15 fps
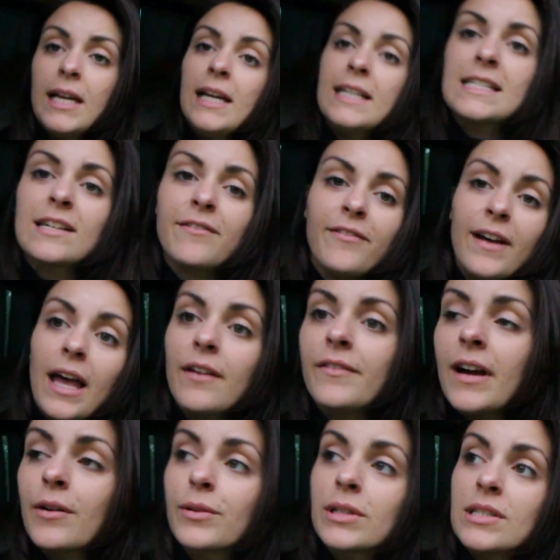It's a 5
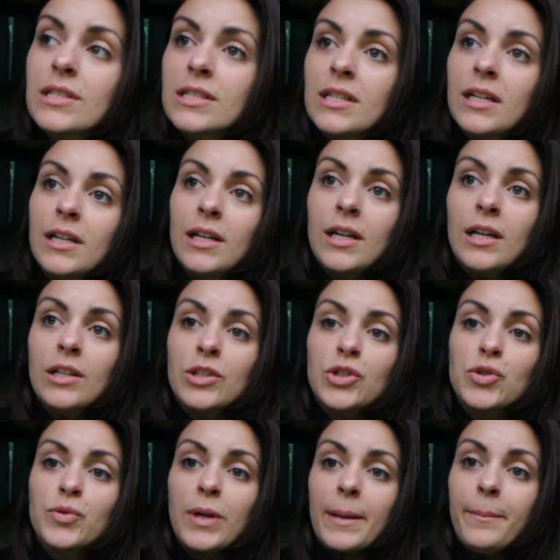hours
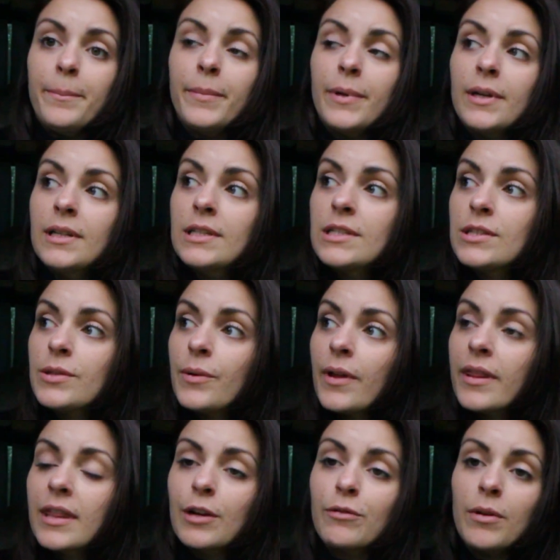trip, so I
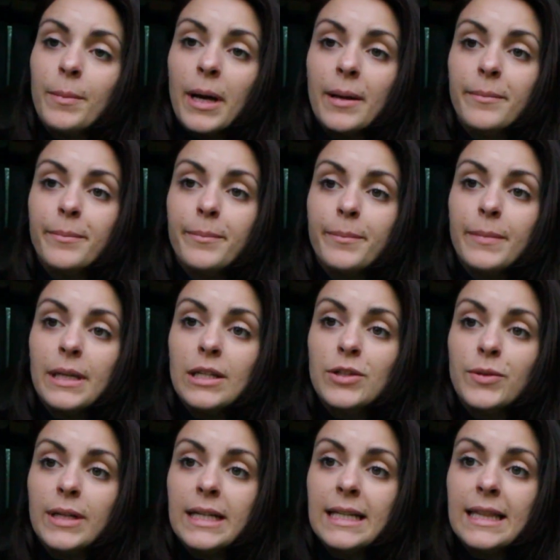think we might be
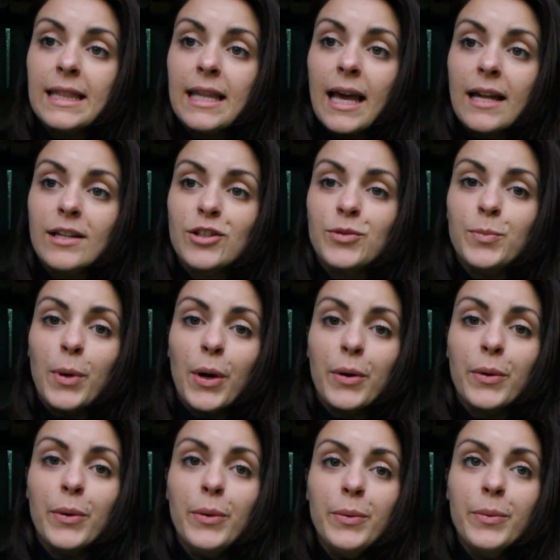doing that
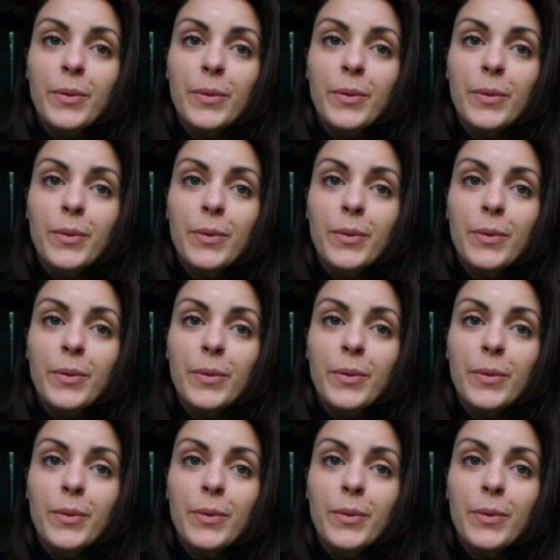tomorrow.